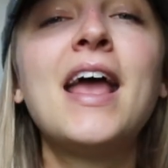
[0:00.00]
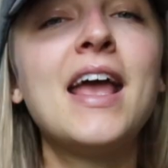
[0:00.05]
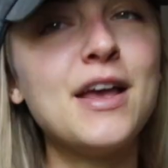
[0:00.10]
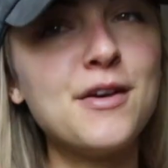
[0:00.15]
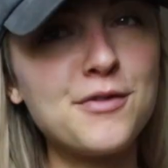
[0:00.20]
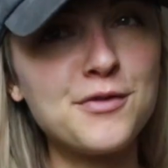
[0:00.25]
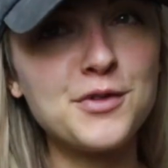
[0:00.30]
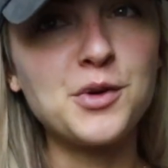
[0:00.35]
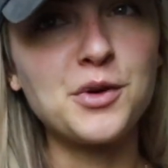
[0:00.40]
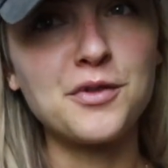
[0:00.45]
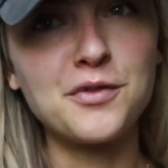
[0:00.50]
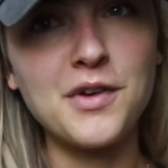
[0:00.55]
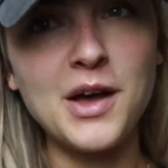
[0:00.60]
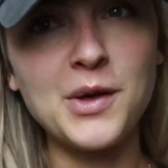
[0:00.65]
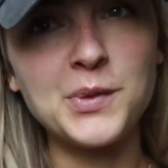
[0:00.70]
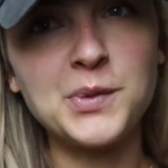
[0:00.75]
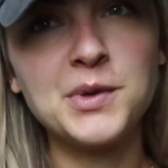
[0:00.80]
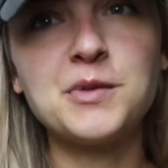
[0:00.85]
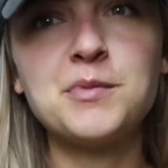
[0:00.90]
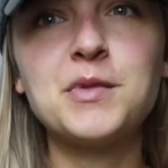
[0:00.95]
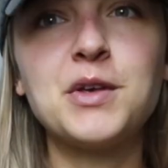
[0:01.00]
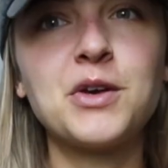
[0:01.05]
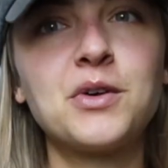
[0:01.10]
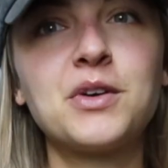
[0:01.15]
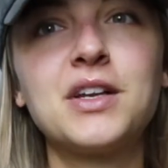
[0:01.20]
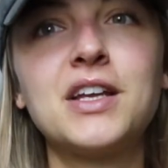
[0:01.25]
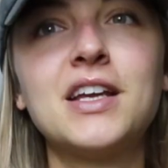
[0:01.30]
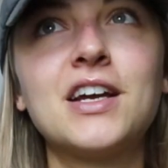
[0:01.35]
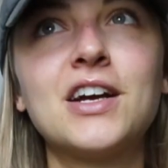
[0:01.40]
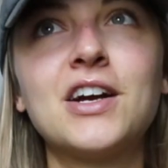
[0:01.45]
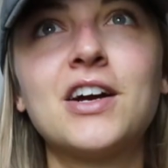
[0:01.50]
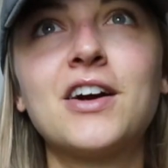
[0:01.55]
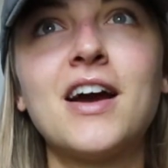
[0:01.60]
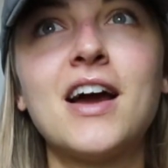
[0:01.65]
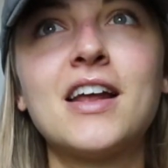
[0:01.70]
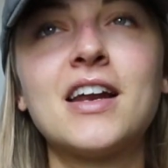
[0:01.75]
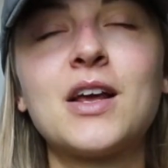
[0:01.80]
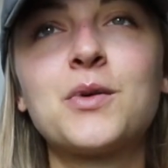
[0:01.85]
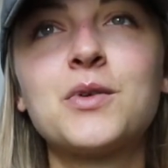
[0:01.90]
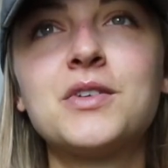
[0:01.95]
if you're following me on here,
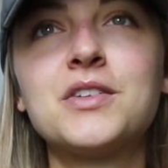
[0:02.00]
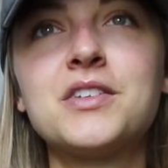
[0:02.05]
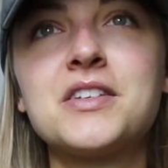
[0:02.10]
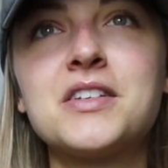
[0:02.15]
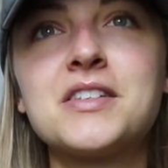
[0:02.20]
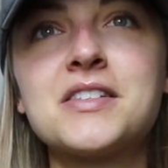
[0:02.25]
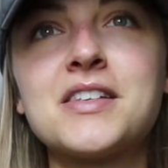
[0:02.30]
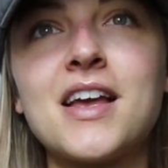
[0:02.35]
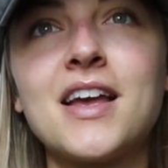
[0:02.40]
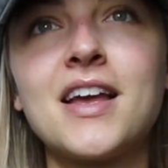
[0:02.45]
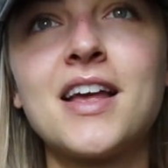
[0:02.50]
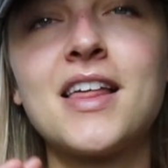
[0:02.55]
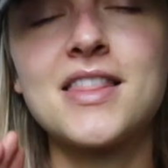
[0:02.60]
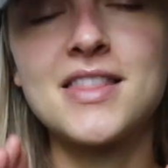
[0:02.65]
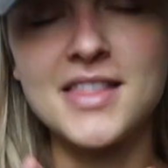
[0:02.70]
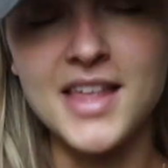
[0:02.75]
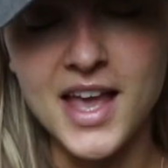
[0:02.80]
and I wanted to say